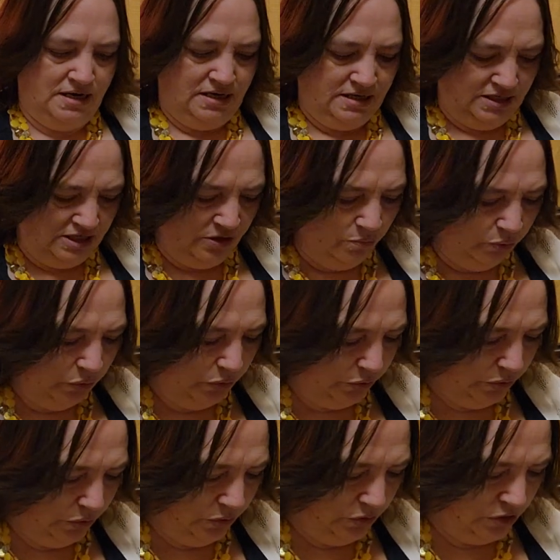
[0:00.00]
some
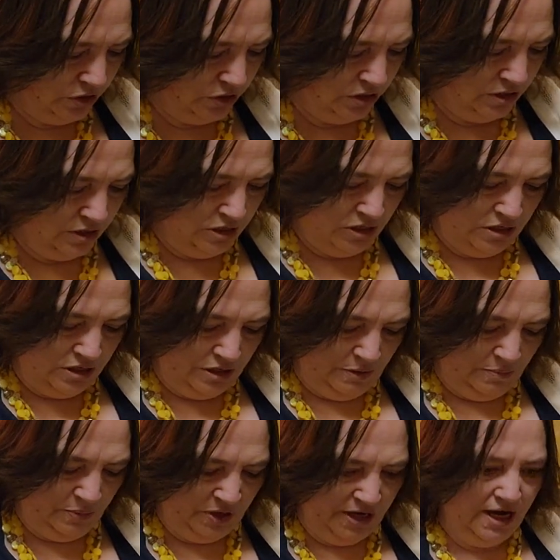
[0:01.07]
pulls
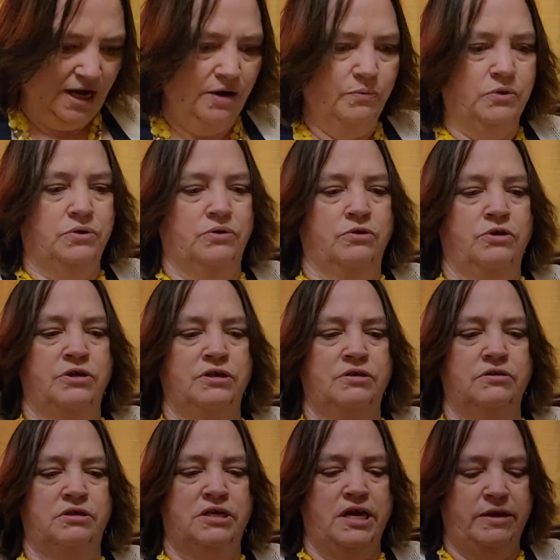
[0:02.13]
but I will
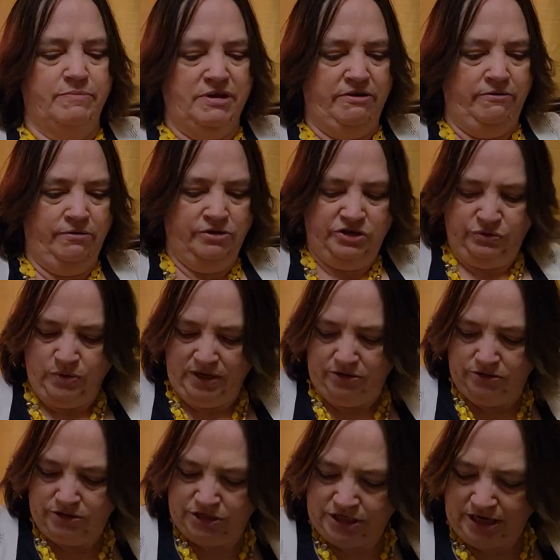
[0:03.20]
take my sweater
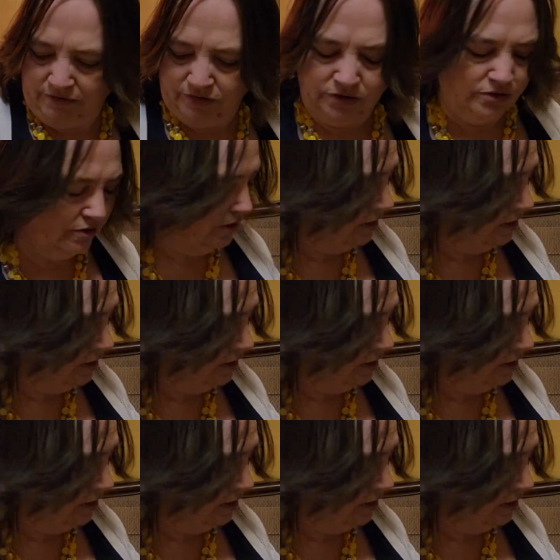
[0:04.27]
shaver